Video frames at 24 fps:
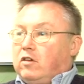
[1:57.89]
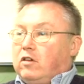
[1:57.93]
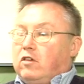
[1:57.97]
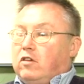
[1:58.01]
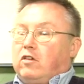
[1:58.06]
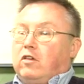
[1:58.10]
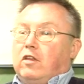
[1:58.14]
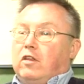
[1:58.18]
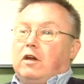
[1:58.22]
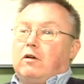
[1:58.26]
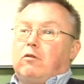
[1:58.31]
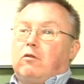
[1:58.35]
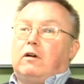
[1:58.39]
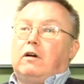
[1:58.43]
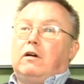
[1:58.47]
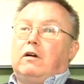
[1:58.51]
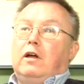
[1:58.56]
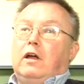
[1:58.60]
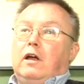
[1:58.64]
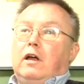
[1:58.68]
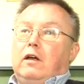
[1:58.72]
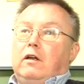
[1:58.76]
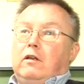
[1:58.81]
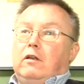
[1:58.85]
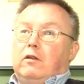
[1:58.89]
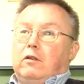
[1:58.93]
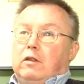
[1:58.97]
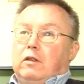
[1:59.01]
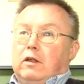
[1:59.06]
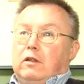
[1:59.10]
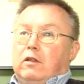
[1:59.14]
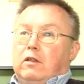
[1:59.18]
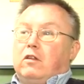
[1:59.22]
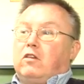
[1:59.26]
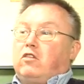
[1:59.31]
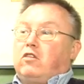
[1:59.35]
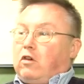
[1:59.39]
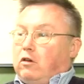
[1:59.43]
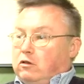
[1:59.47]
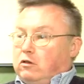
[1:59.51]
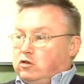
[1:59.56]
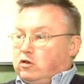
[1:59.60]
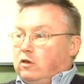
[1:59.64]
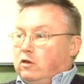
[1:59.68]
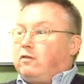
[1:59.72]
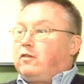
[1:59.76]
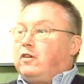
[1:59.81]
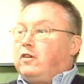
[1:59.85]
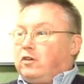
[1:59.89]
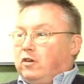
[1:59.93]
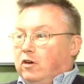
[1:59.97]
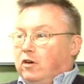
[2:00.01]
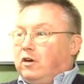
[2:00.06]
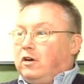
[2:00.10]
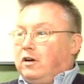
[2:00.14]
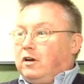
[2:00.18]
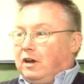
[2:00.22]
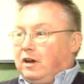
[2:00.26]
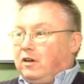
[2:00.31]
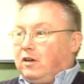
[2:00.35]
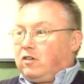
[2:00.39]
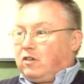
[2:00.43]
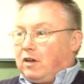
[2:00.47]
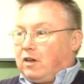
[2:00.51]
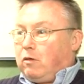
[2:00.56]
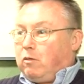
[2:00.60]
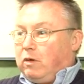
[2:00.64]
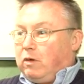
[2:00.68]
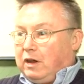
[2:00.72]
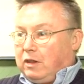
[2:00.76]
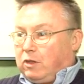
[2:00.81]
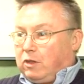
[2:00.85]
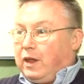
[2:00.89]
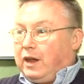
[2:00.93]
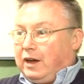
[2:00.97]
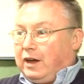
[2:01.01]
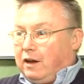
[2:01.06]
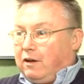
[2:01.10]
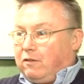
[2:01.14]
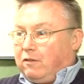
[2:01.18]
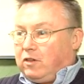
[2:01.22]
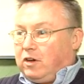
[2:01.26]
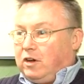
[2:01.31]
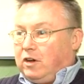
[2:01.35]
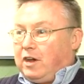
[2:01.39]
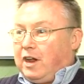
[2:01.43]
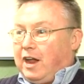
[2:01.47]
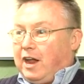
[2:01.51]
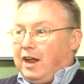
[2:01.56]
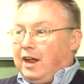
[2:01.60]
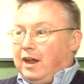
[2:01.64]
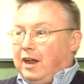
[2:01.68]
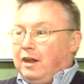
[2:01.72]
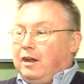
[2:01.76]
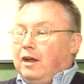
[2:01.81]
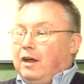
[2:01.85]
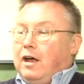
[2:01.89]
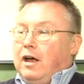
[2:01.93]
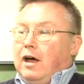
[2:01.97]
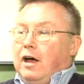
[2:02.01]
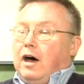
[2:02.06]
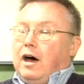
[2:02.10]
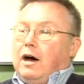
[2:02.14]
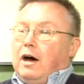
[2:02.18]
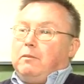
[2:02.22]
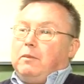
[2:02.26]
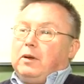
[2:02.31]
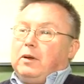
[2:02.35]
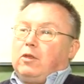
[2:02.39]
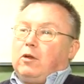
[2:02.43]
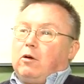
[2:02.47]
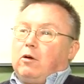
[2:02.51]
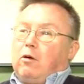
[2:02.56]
And so there were the social fraternities that we think of today, but there